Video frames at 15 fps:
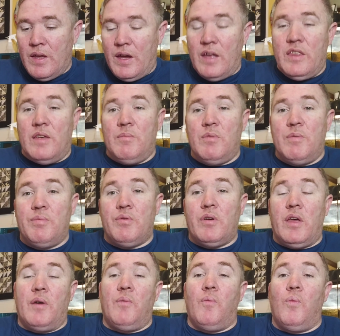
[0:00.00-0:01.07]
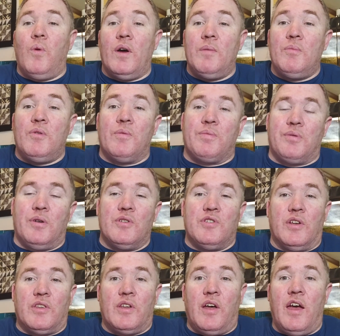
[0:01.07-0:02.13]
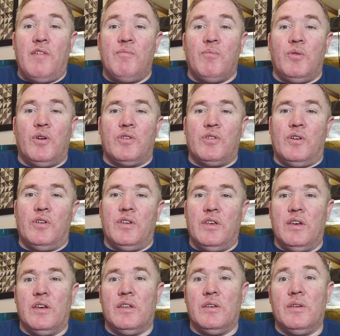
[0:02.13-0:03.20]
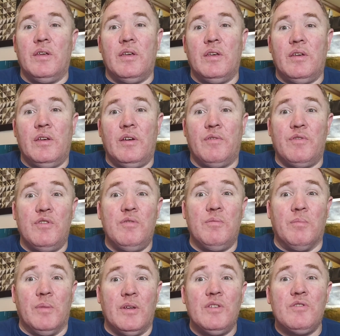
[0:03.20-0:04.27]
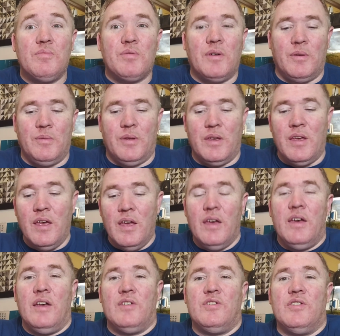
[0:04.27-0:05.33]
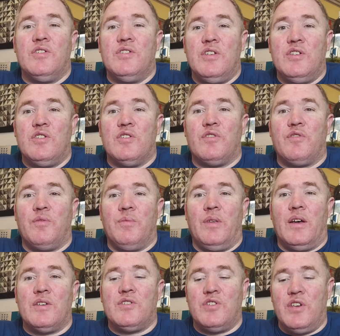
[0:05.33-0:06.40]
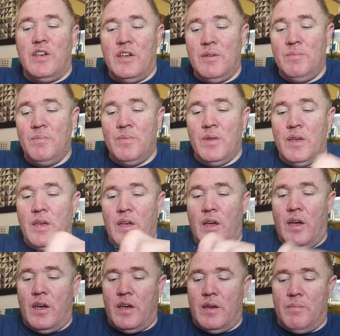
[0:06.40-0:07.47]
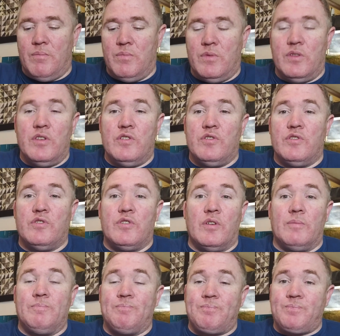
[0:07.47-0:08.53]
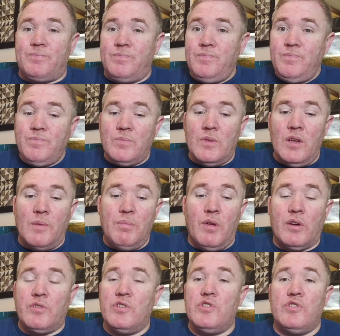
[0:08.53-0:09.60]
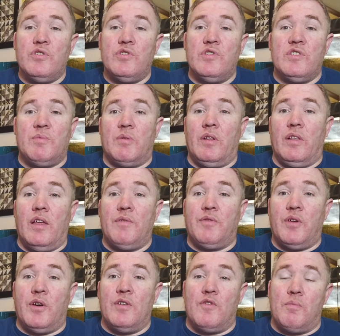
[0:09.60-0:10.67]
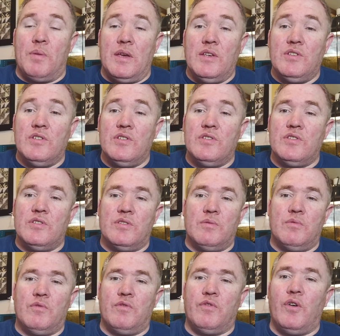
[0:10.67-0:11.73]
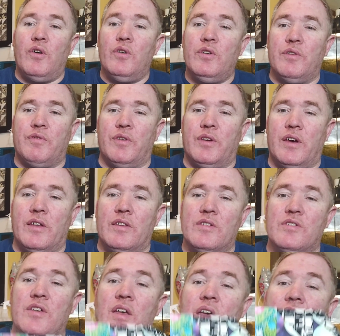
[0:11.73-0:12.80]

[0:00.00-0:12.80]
And then we brought out one more project that I haven't worked on in a few months probably. It's the Stitchets from last year. This is a block just using some of the leftover pieces, all different colors,